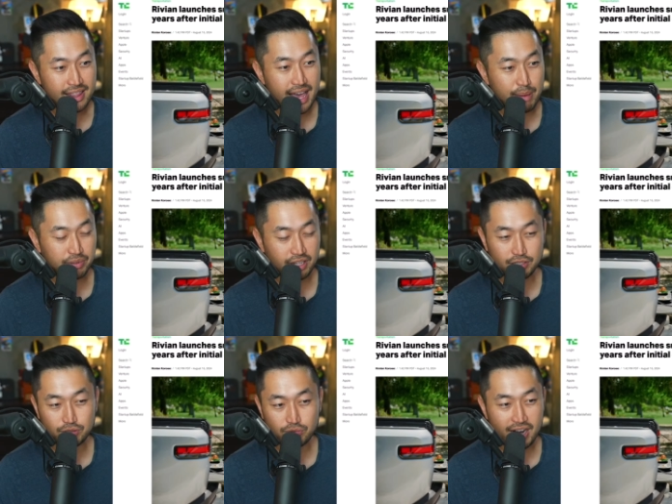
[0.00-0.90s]
that
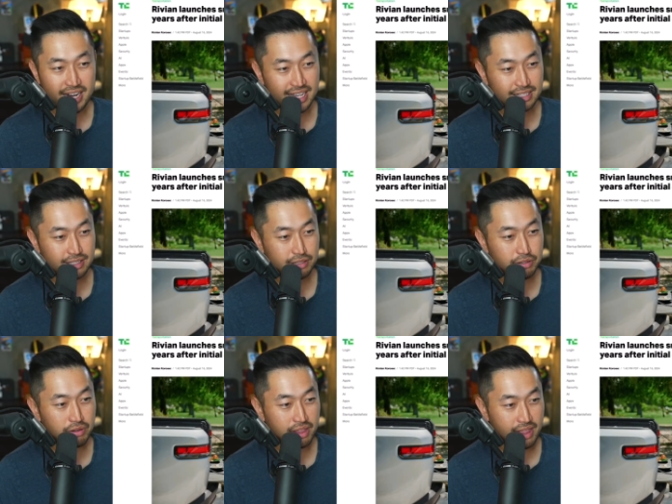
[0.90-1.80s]
plugs right
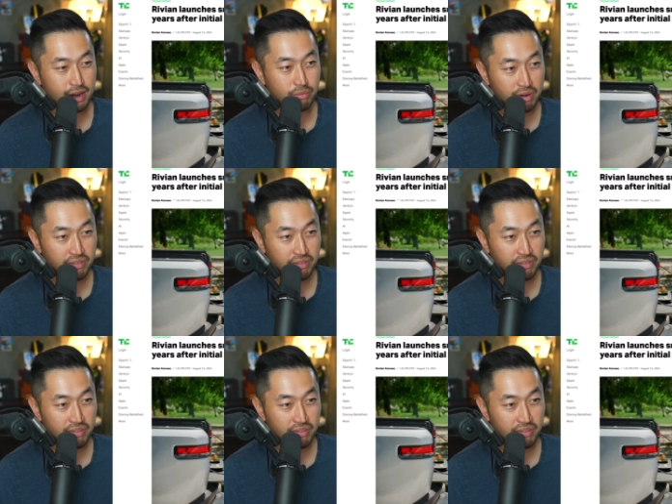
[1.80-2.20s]
into their